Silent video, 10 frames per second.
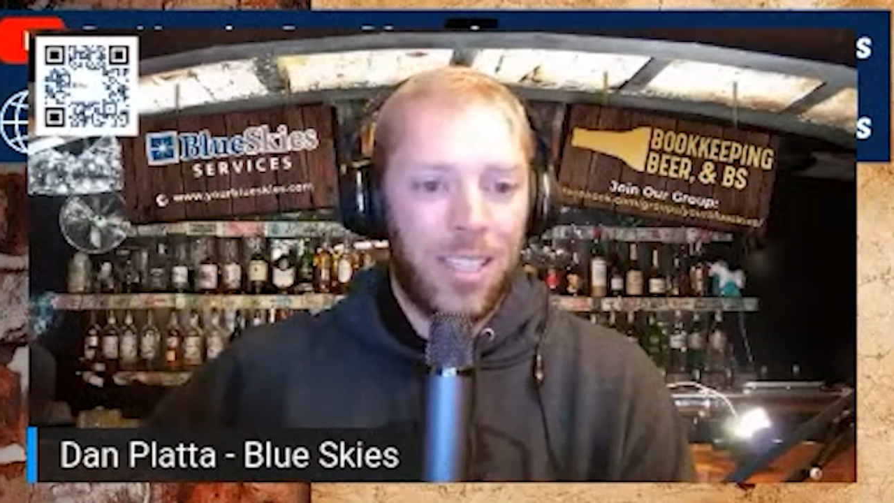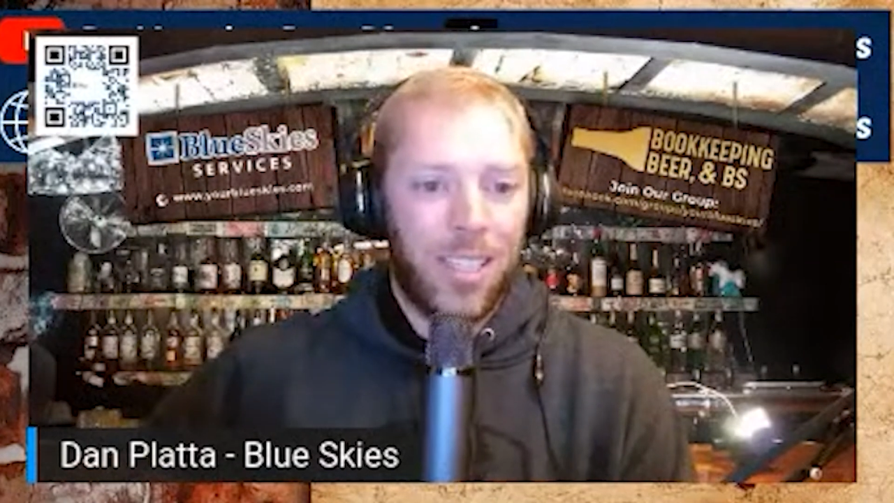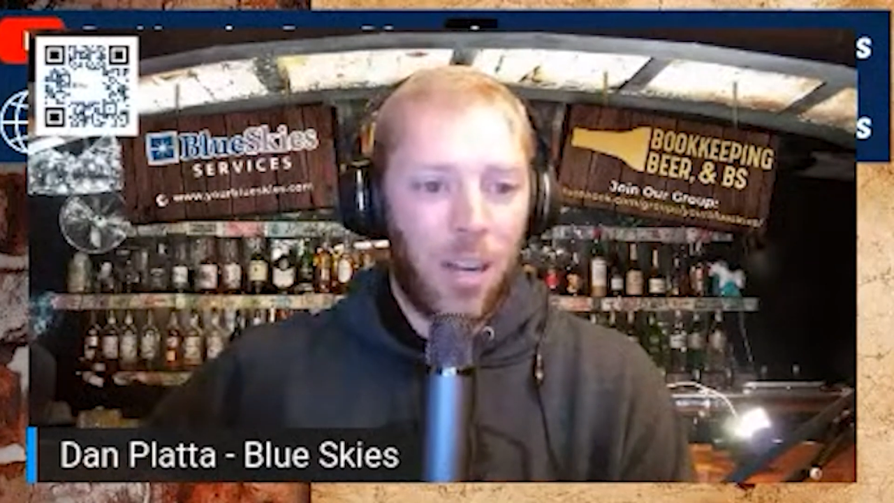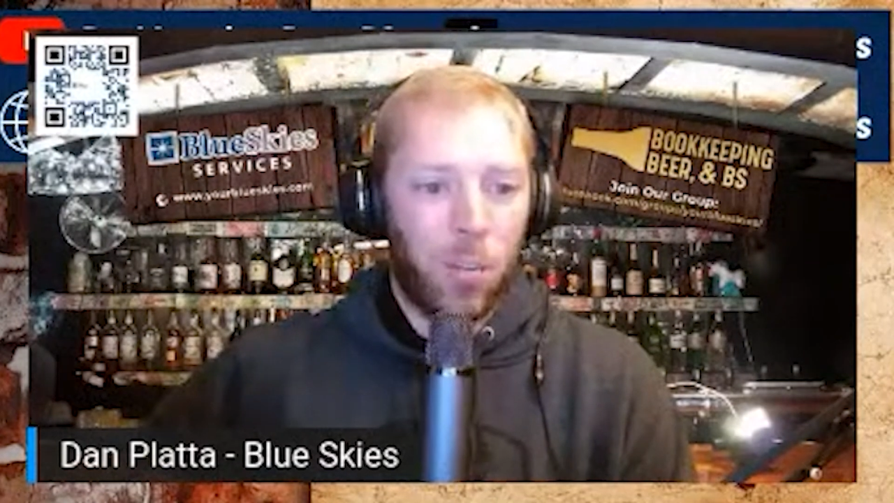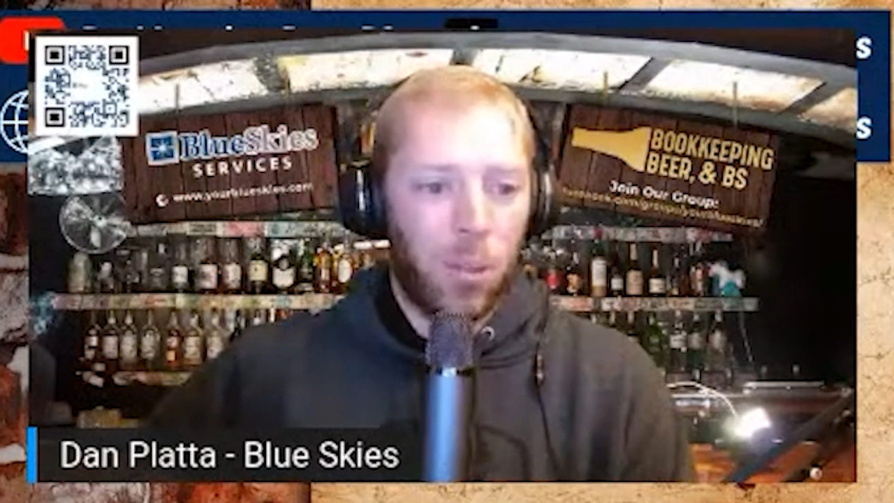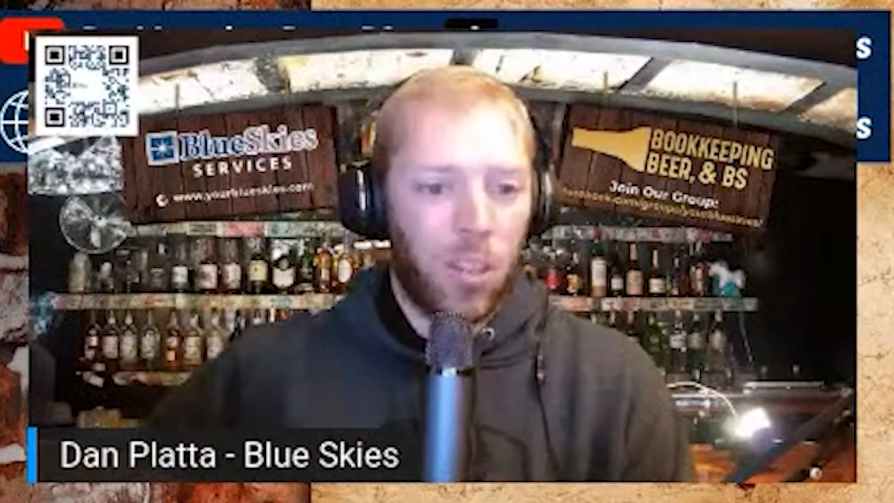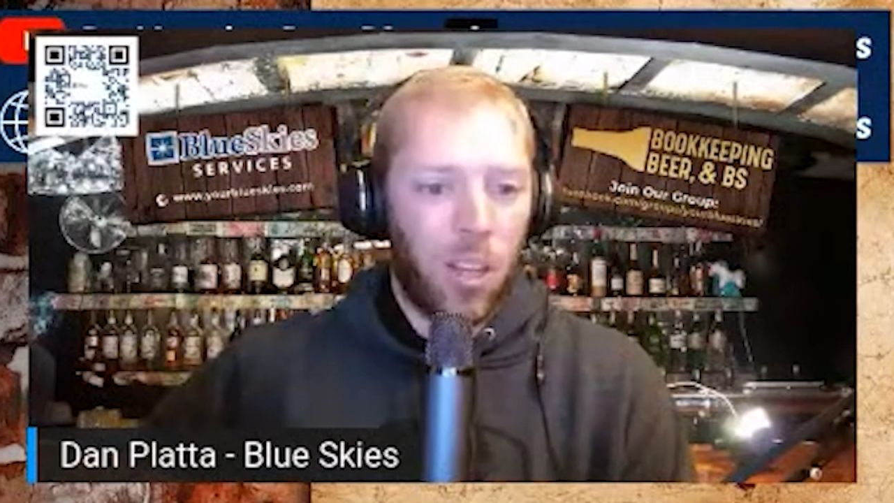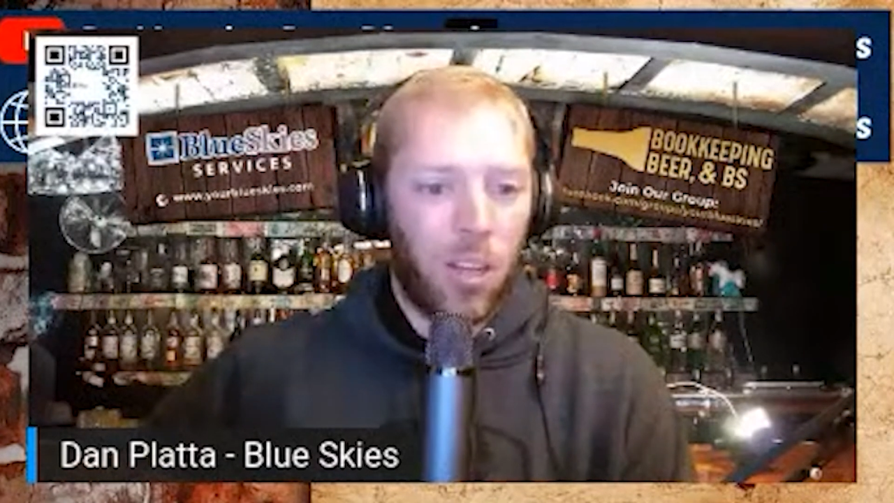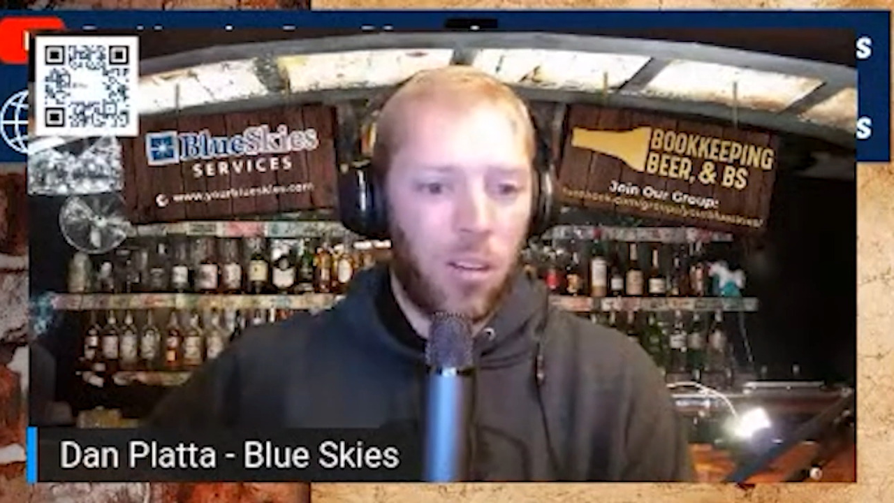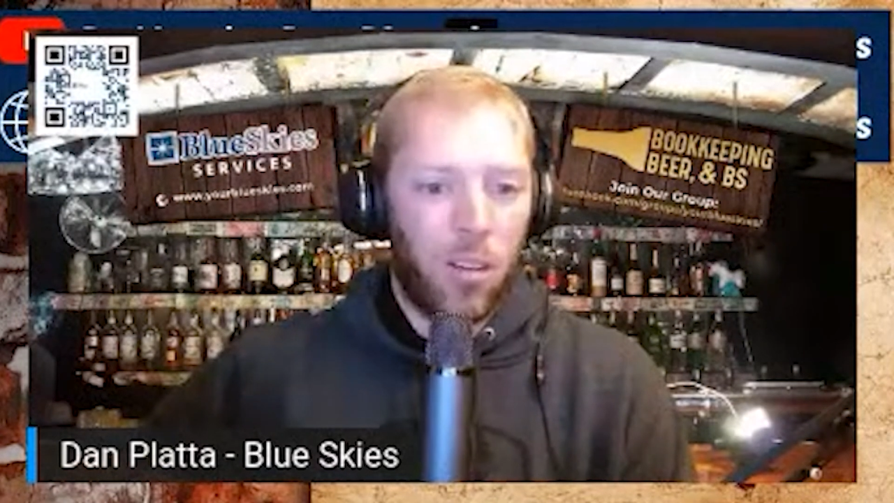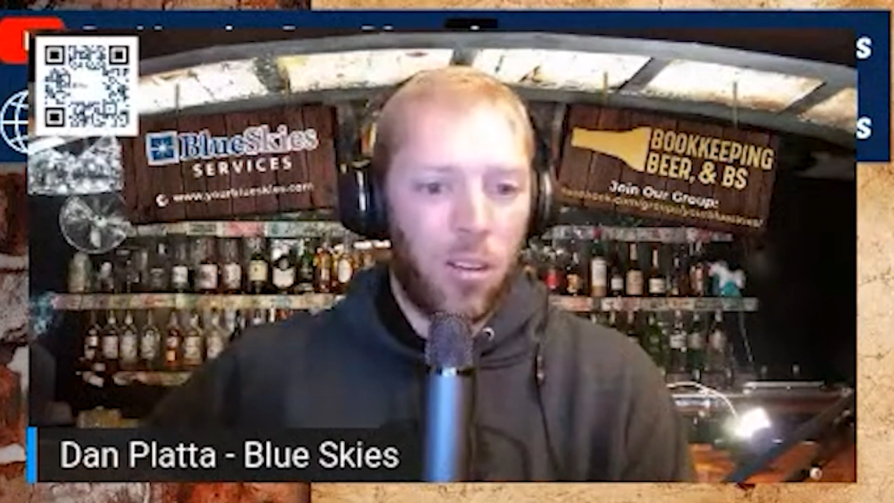10%,